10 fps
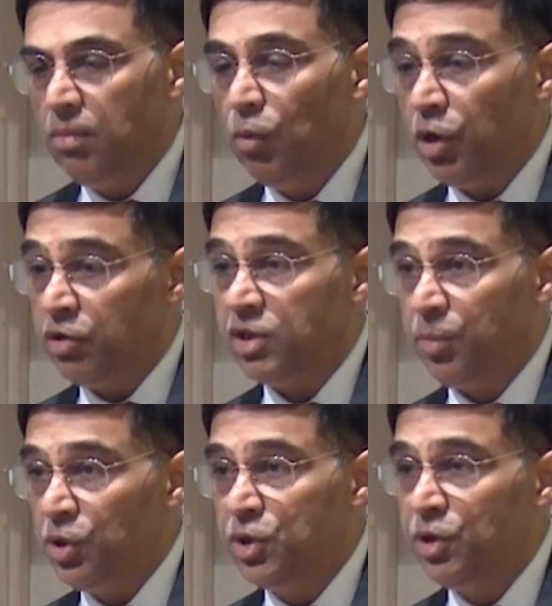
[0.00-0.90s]
what you're
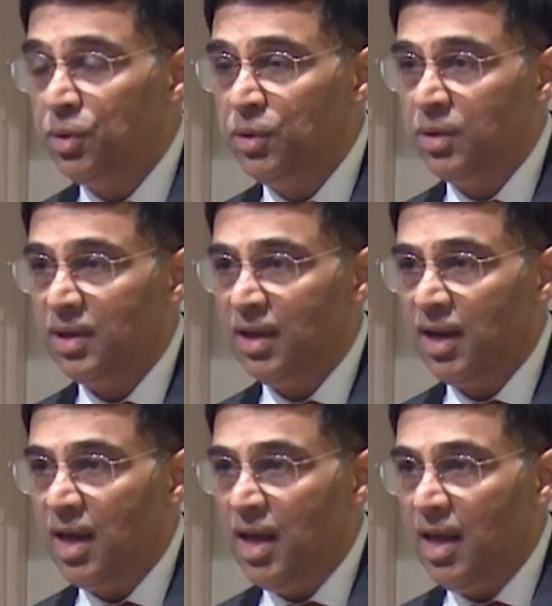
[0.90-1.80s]
supposed to do,
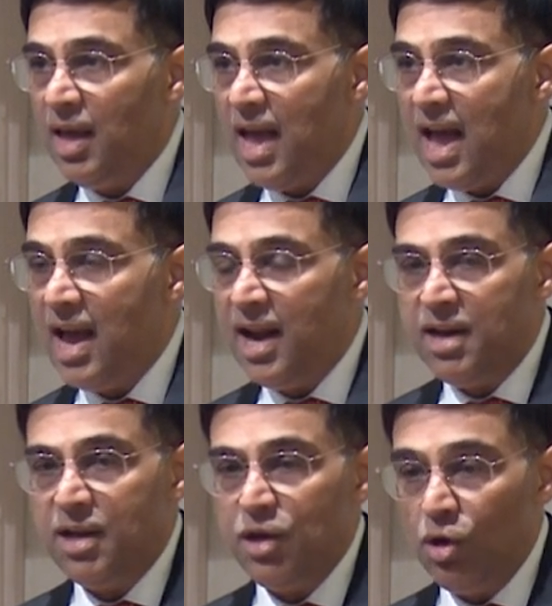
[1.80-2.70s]

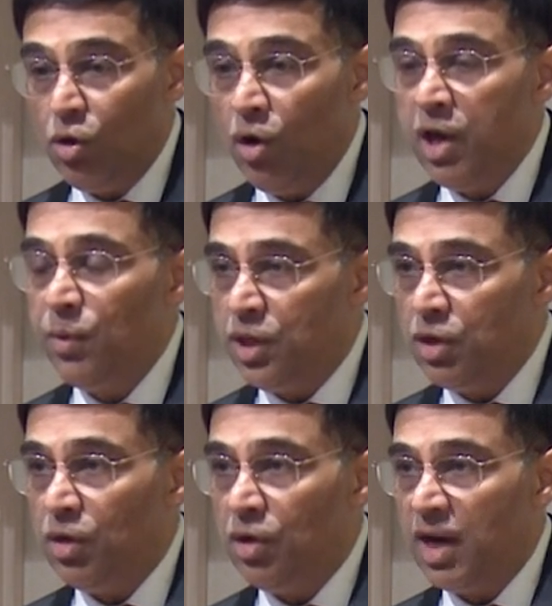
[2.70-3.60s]
and you're going with
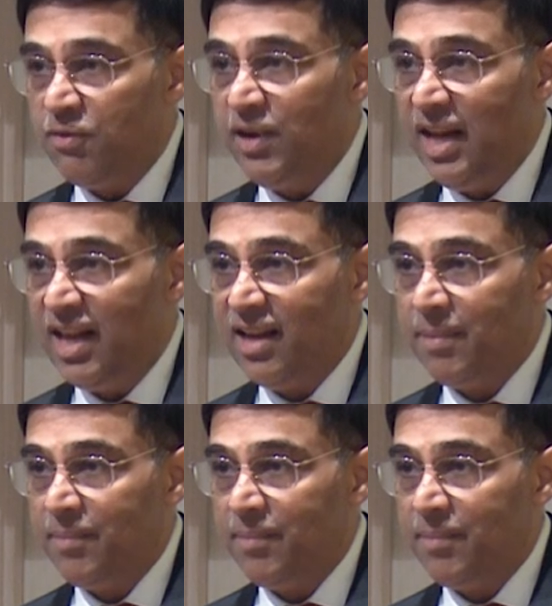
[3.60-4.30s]
your gut feeling.